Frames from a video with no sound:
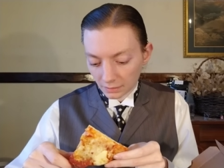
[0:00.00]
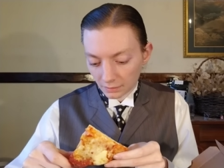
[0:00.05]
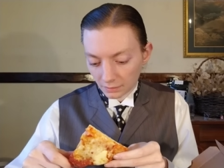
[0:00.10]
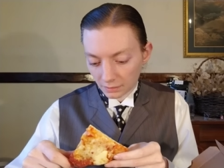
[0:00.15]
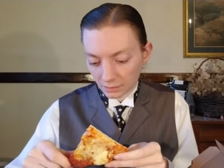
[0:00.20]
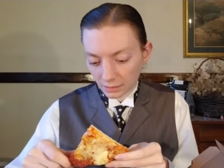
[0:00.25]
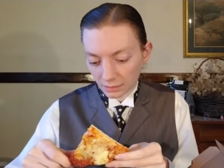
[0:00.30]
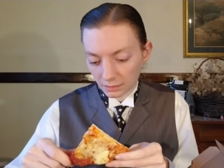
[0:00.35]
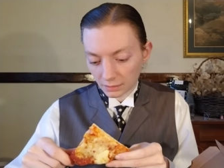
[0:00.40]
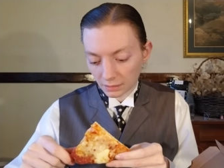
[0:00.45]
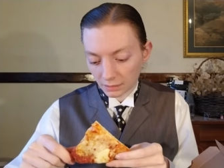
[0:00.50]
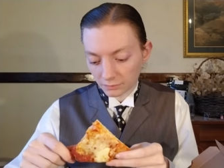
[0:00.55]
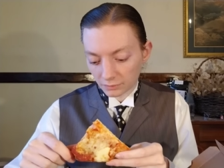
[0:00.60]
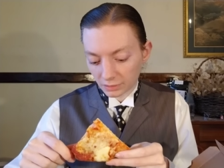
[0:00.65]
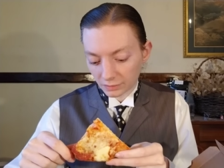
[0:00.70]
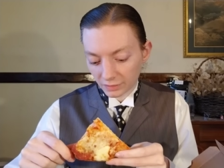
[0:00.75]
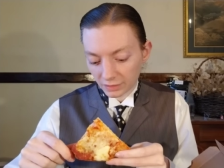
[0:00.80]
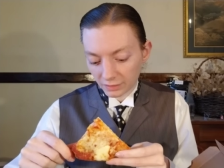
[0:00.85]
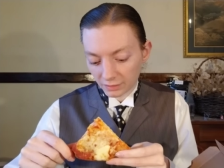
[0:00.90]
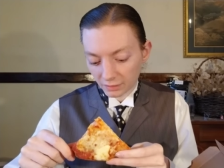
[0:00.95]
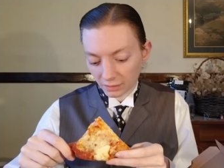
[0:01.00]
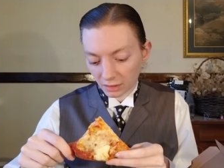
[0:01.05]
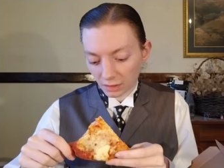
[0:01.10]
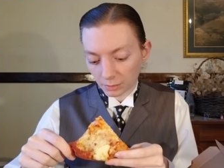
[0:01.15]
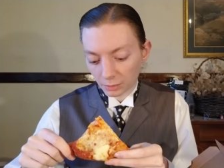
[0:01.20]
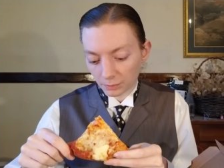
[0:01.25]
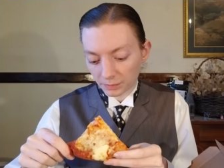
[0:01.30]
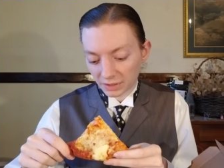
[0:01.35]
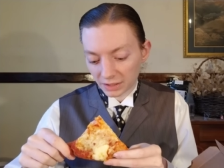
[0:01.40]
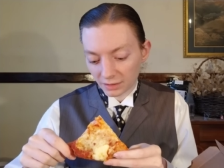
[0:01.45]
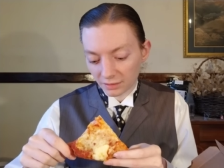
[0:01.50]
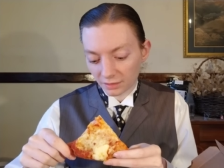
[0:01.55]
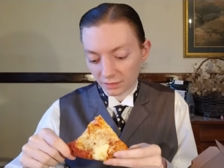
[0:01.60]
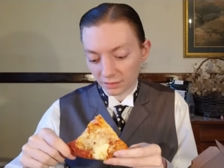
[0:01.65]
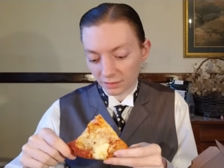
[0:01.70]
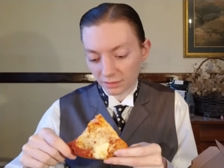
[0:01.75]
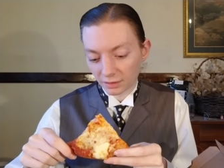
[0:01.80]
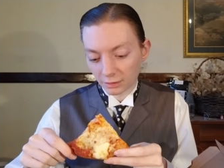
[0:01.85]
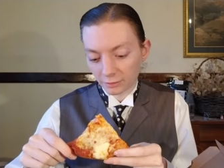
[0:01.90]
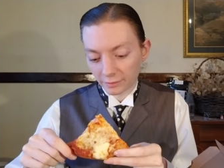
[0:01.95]
they uh, released a couple
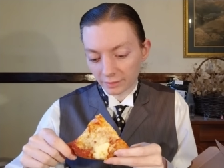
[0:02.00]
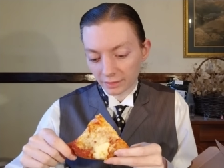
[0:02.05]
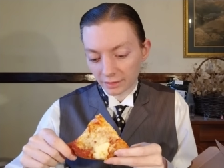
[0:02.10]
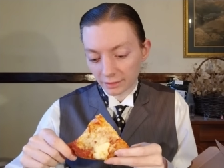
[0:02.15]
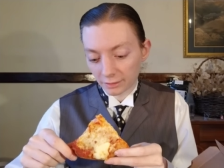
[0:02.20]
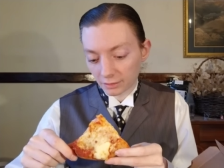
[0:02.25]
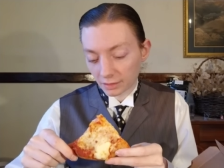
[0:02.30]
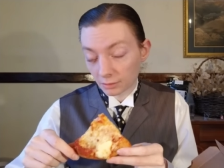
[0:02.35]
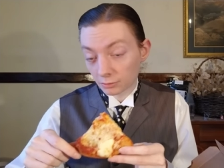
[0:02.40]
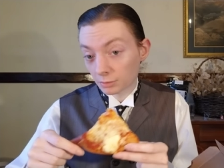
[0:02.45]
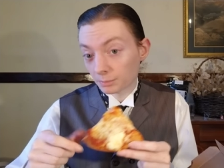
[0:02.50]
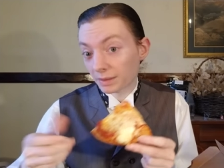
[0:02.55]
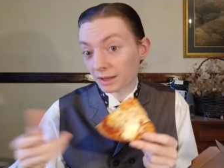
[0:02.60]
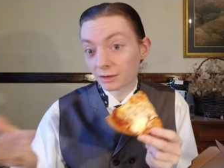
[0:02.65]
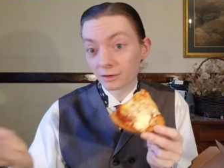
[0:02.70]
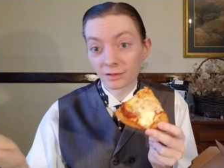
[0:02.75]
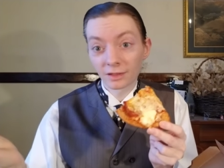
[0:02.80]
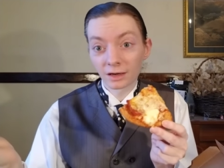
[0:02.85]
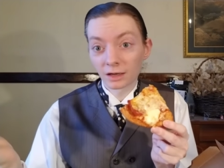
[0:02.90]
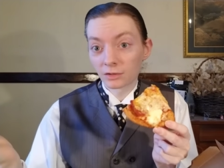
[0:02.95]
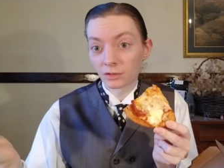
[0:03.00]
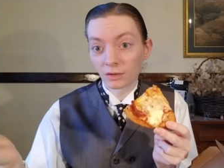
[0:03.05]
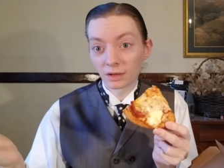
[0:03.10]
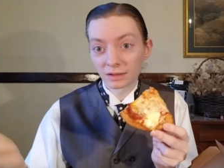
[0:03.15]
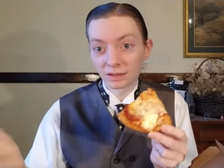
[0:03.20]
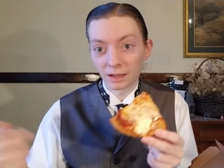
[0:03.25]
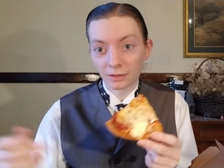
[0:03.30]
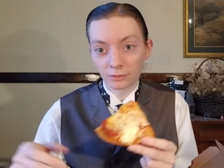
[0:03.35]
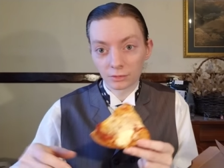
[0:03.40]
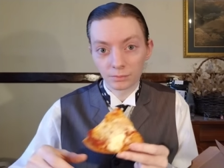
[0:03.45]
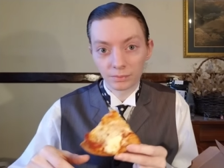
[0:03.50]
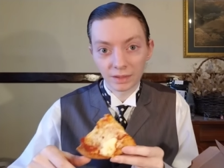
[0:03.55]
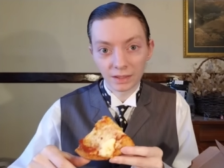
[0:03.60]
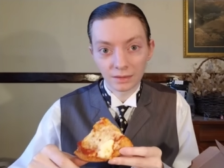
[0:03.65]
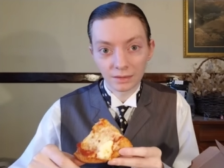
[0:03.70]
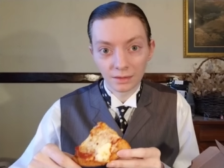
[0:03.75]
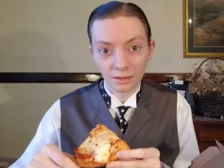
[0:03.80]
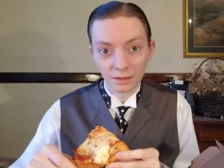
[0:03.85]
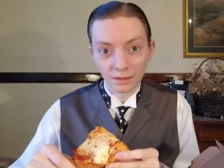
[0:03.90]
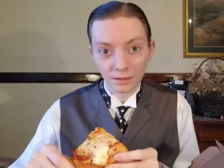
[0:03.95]
pizzas here and there, and they were better than I thought they would
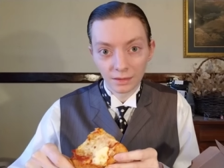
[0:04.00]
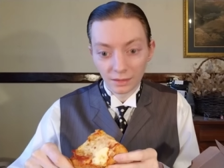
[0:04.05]
be.